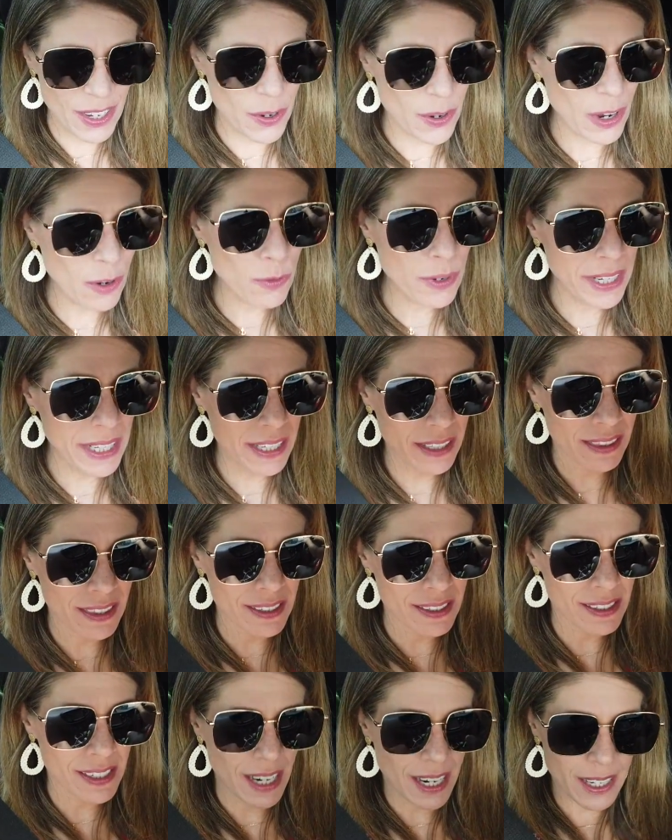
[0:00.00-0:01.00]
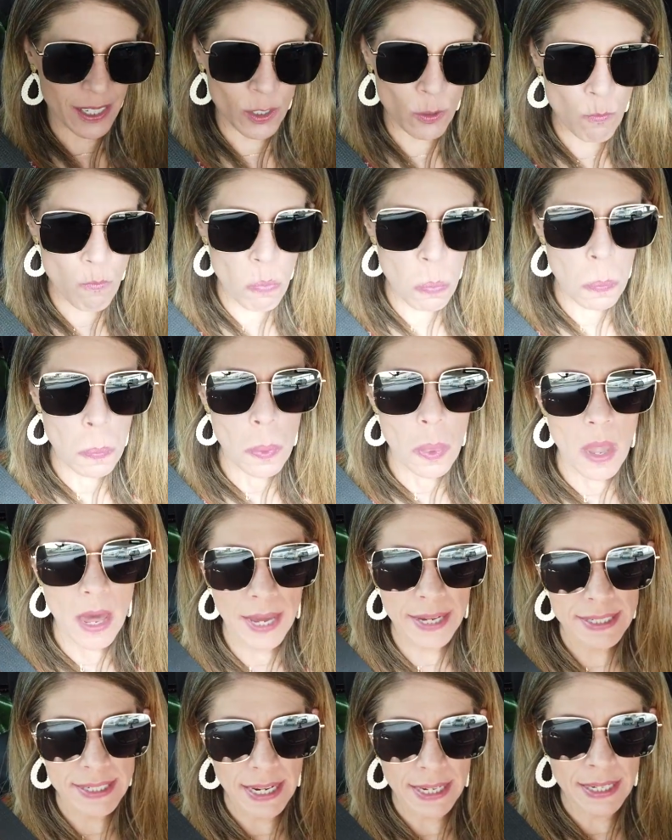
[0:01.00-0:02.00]
So I want to get this done
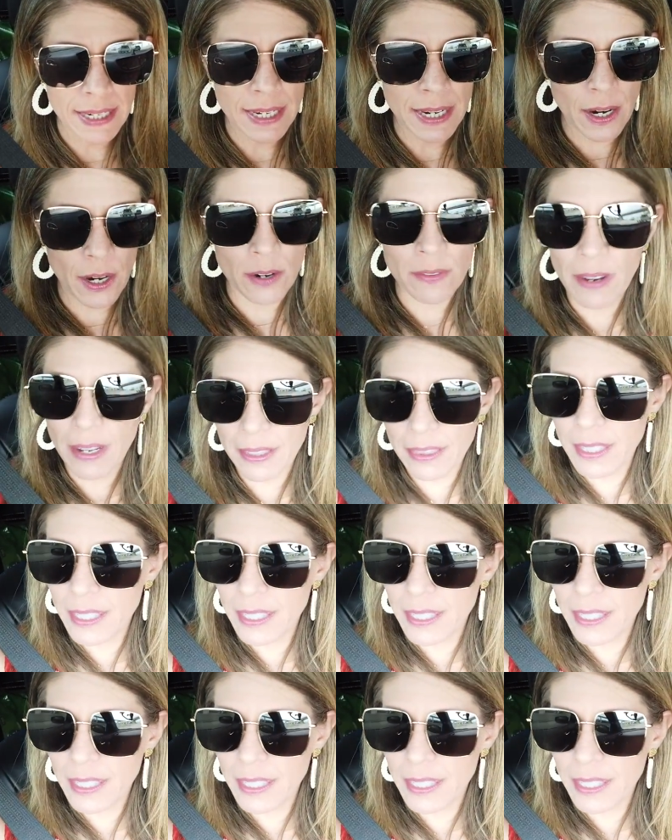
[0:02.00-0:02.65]
and taken care of.